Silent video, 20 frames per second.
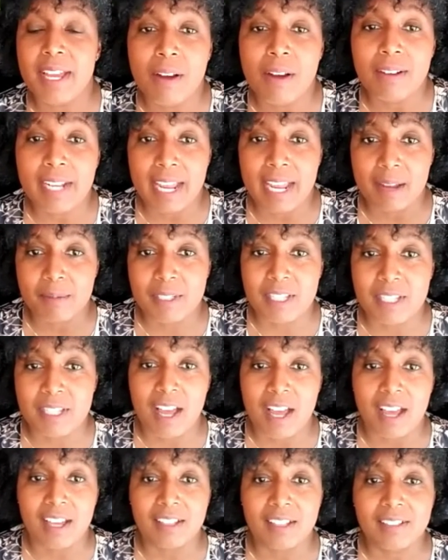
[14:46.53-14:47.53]
on
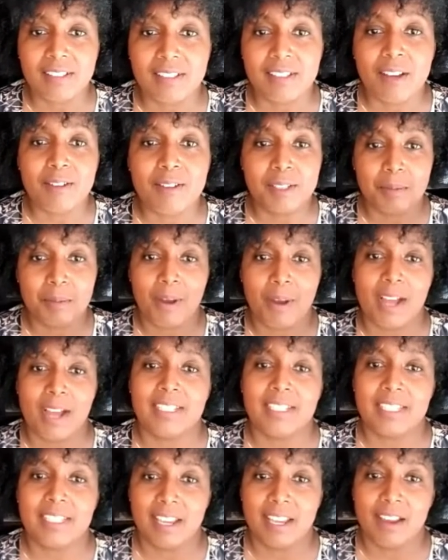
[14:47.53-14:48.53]
Amazon. No
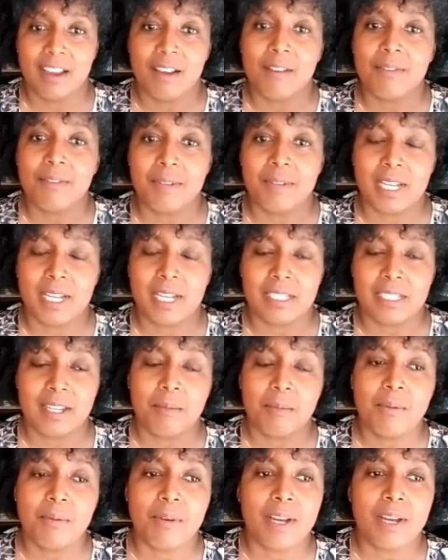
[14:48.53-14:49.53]
surprise there from that
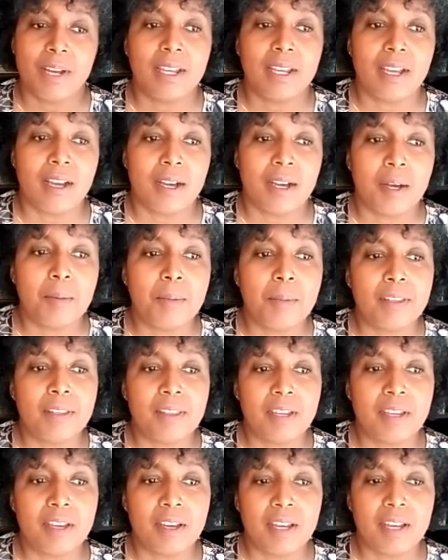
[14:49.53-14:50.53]
standpoint.
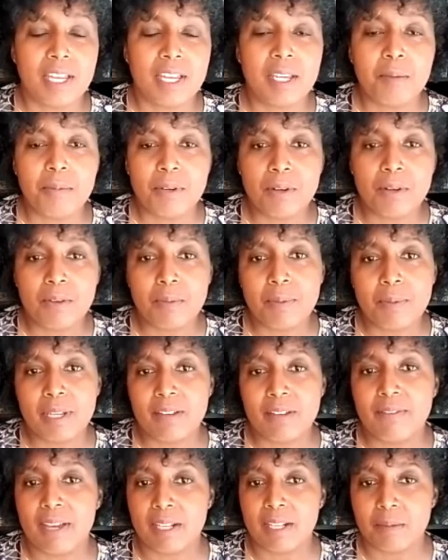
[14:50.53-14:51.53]
The ebook will be
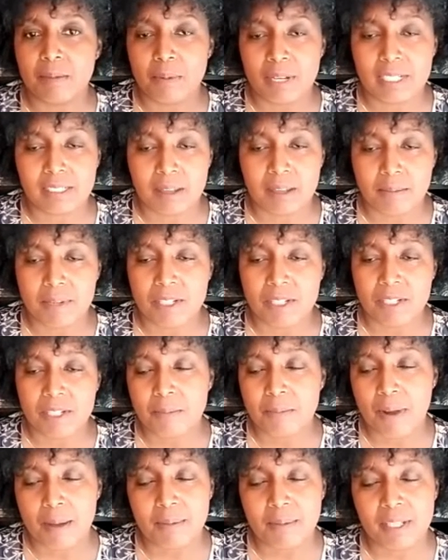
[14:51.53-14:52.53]
available, as I
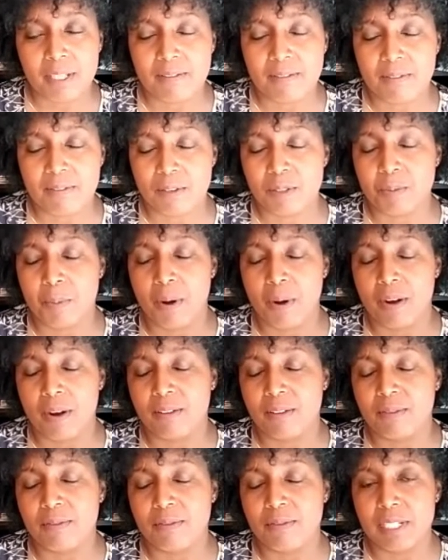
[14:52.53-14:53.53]
mentioned, probably the first part
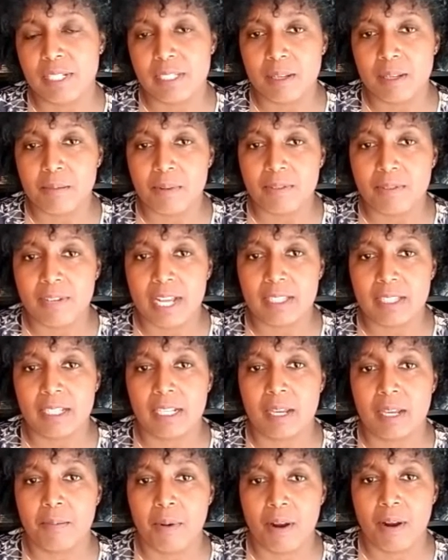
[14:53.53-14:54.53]
of December, if not the
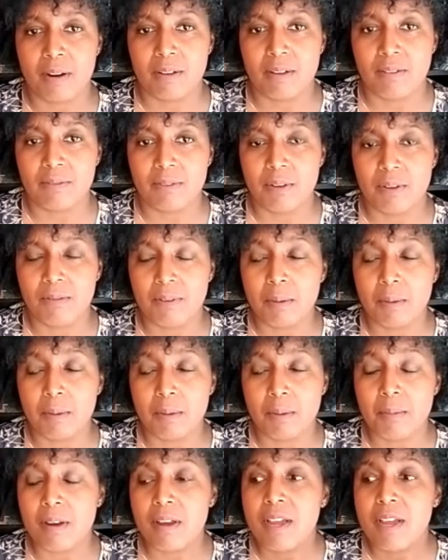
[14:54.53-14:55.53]
late part of
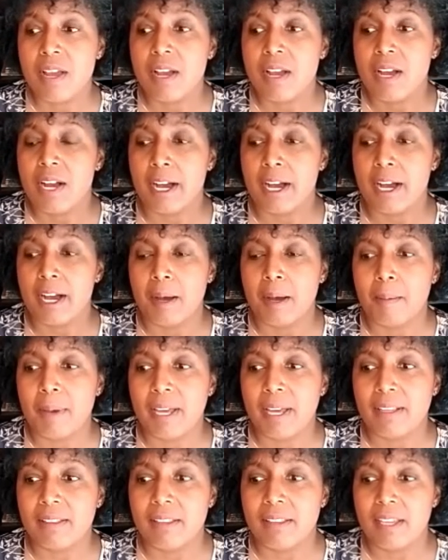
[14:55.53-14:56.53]
November.
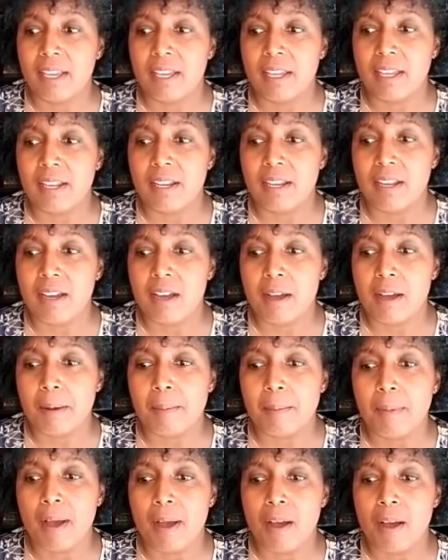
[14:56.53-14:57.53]
And then
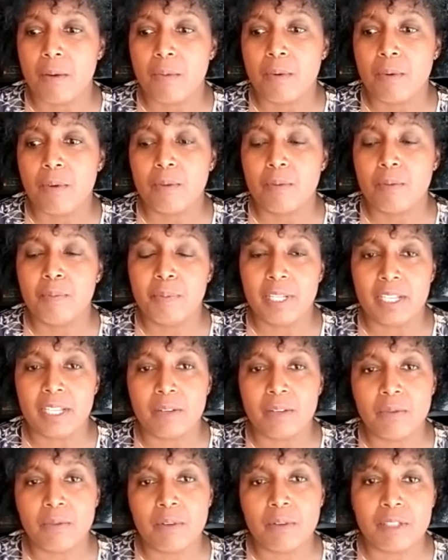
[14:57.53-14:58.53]
it will
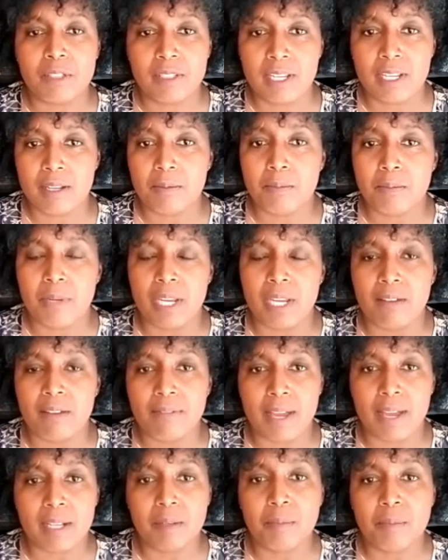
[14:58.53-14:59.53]
then be
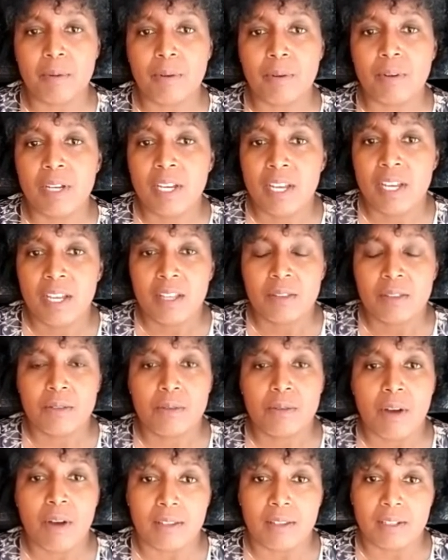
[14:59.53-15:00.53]
available through
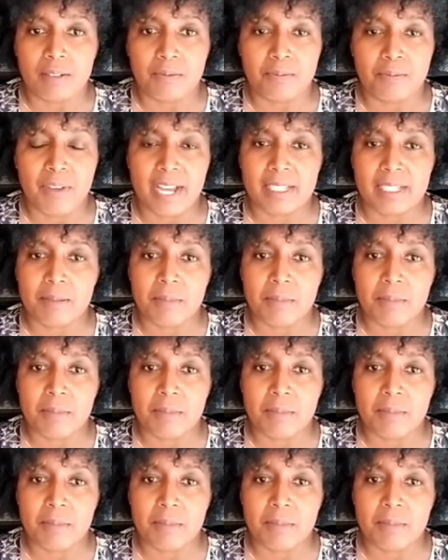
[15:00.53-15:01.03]
all the vast